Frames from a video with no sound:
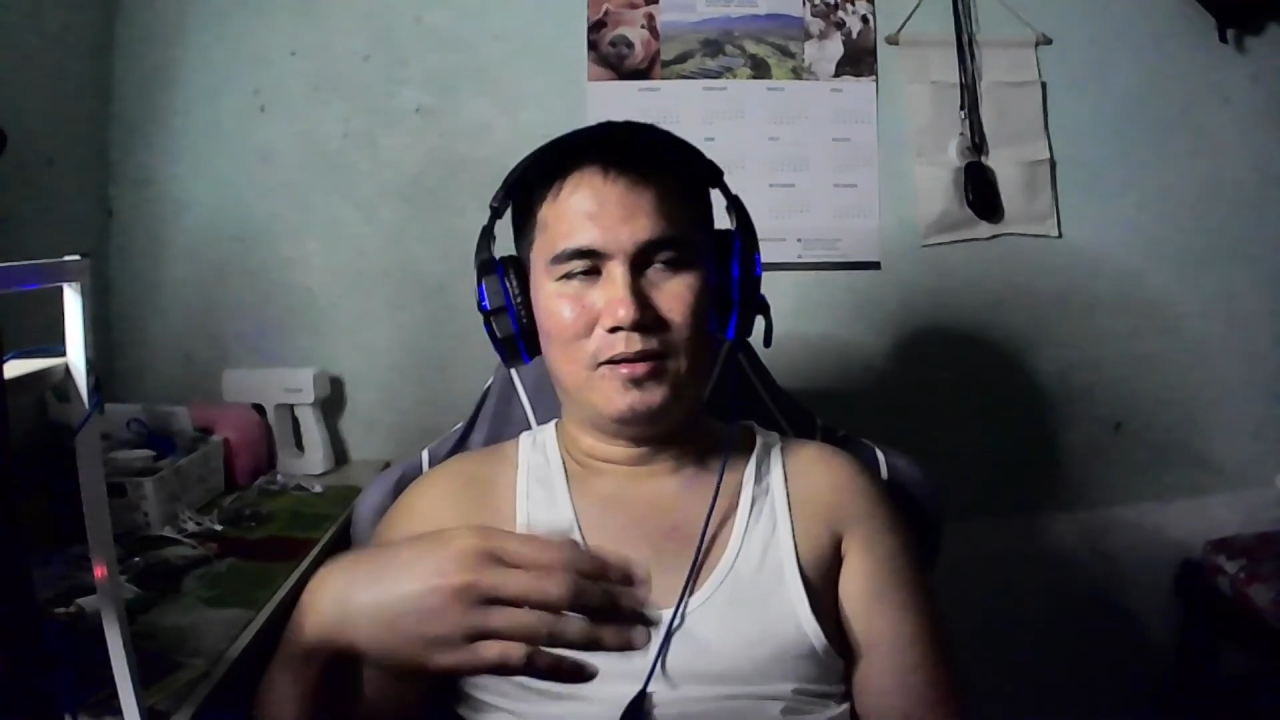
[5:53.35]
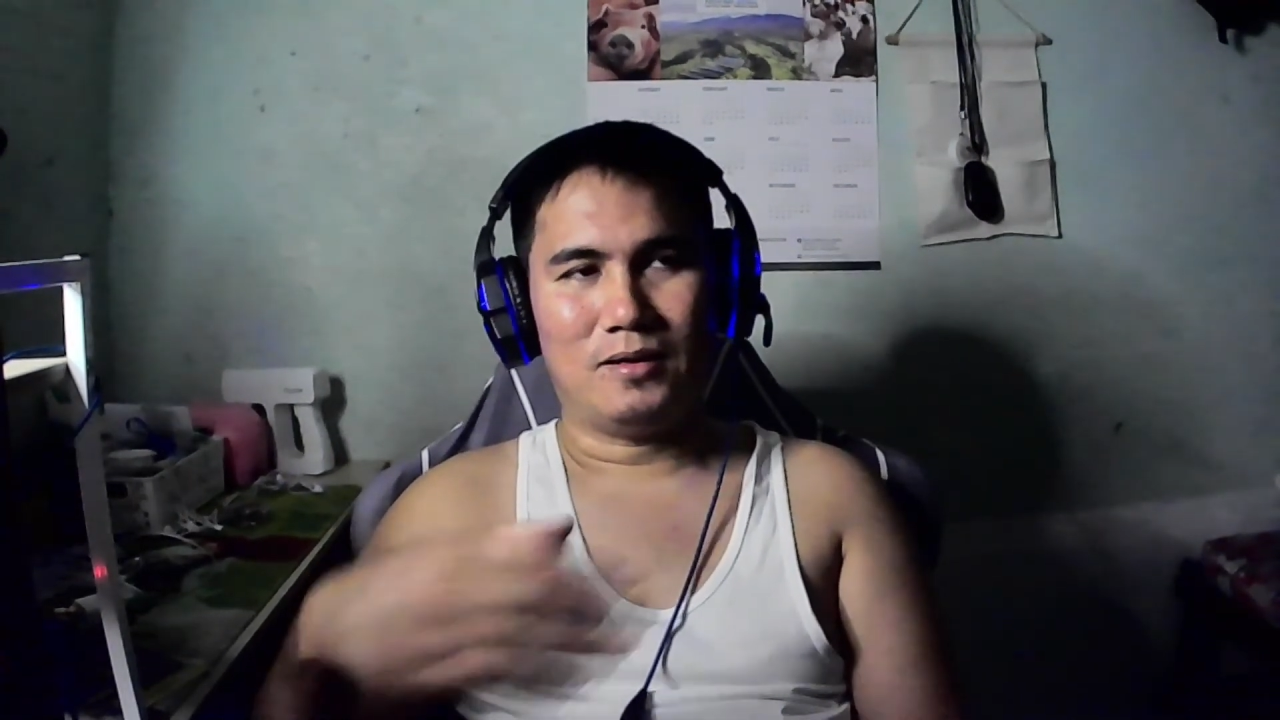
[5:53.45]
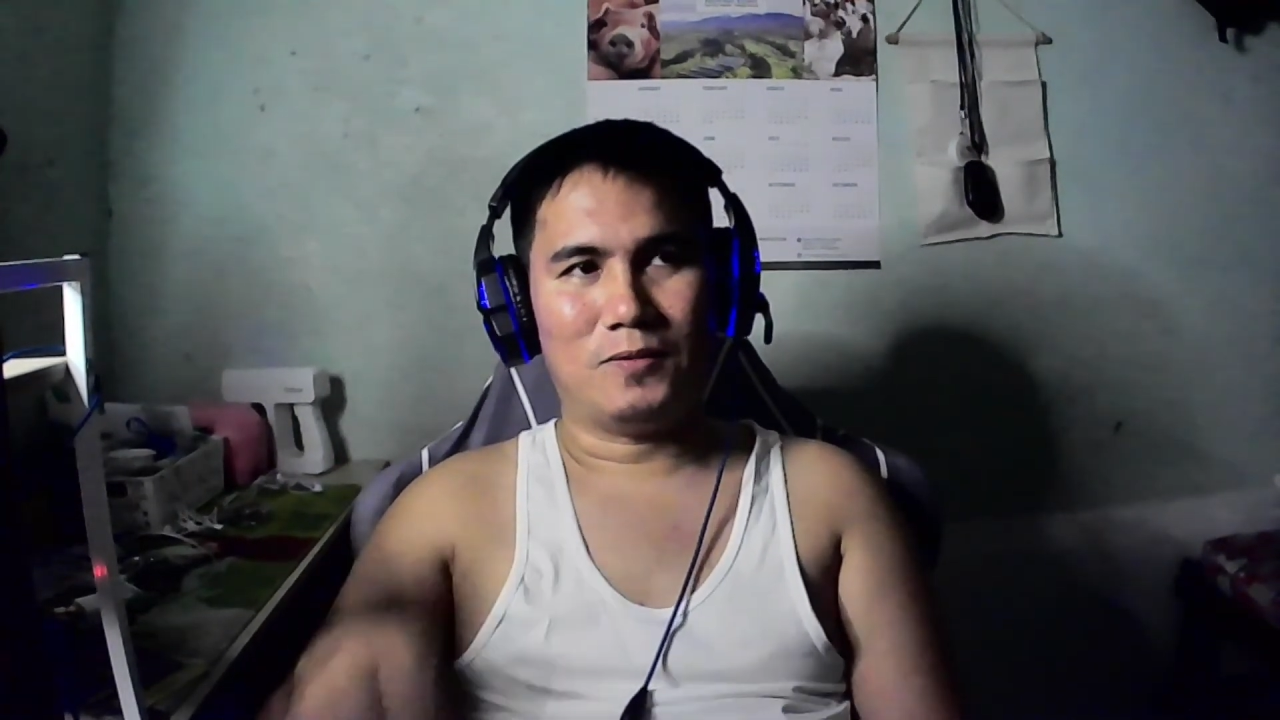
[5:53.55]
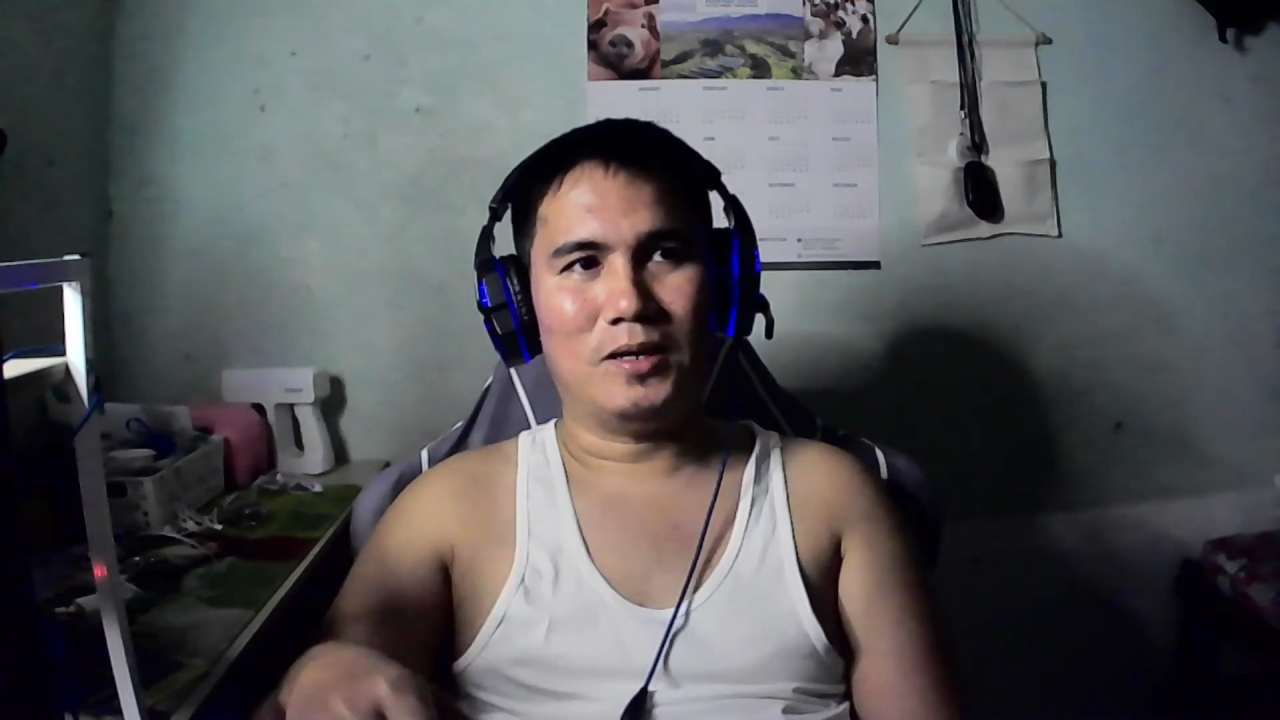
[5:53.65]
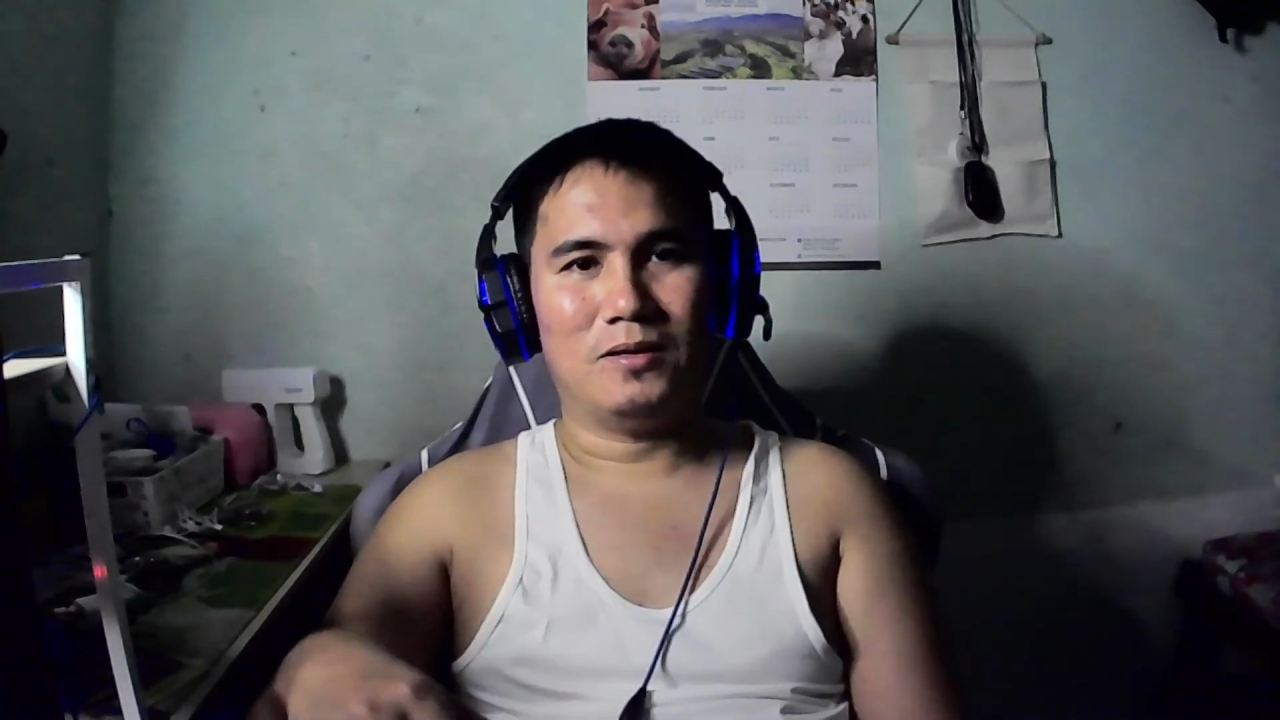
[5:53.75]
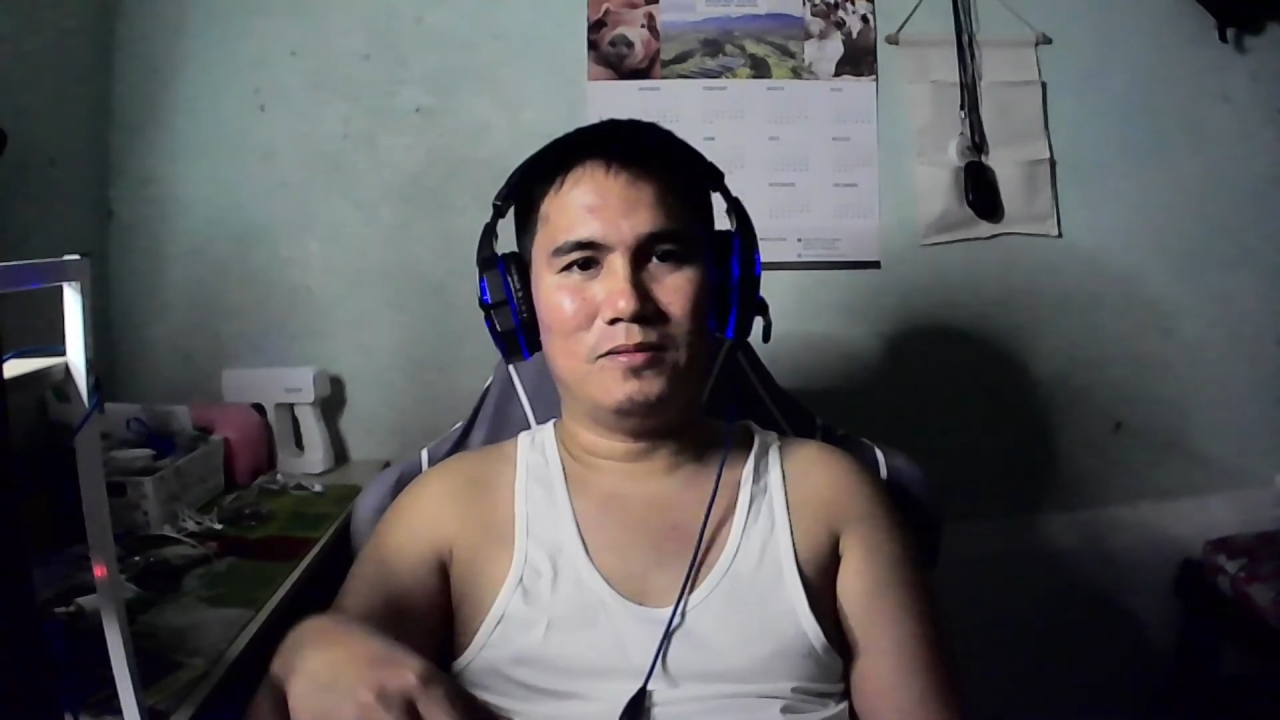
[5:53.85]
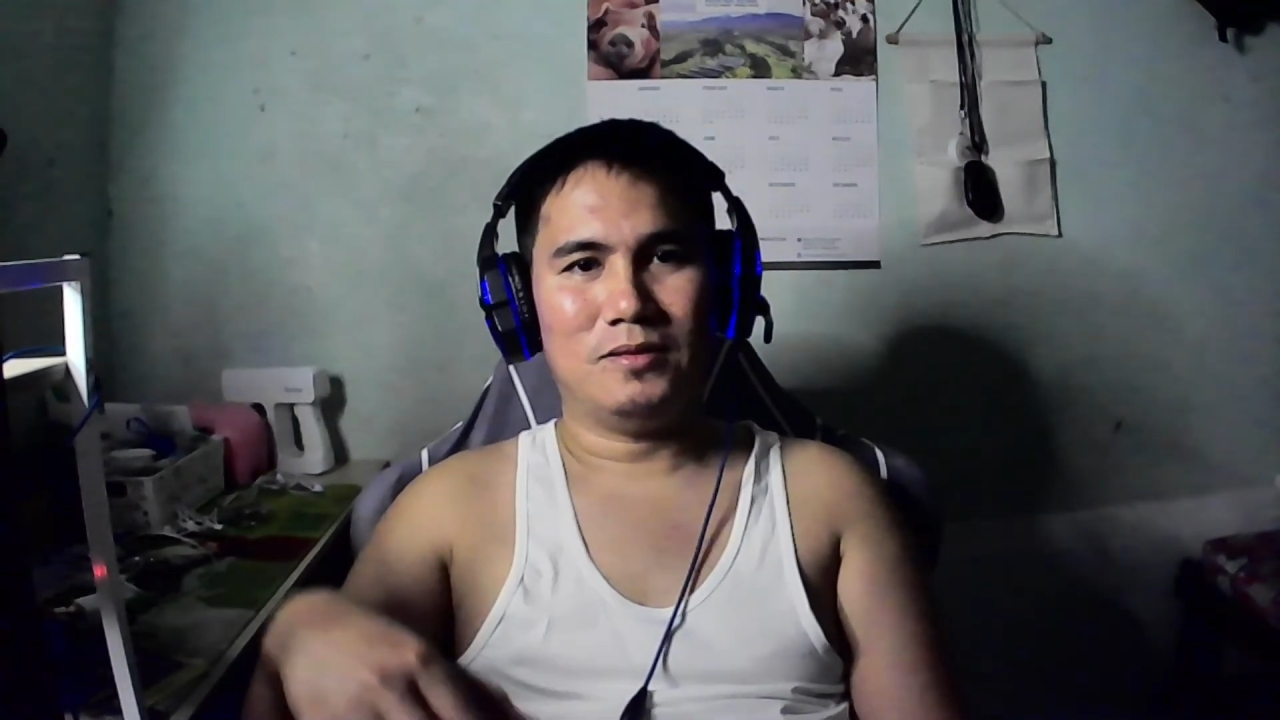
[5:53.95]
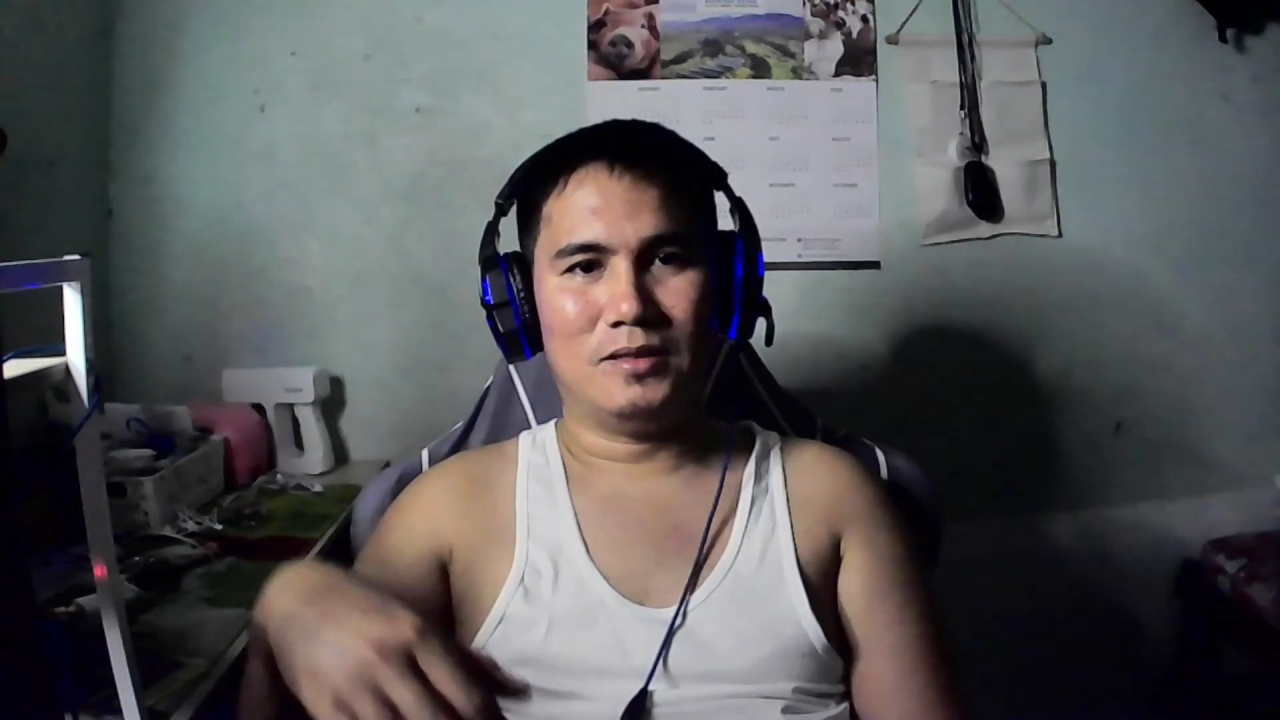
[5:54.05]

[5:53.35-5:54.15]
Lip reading: around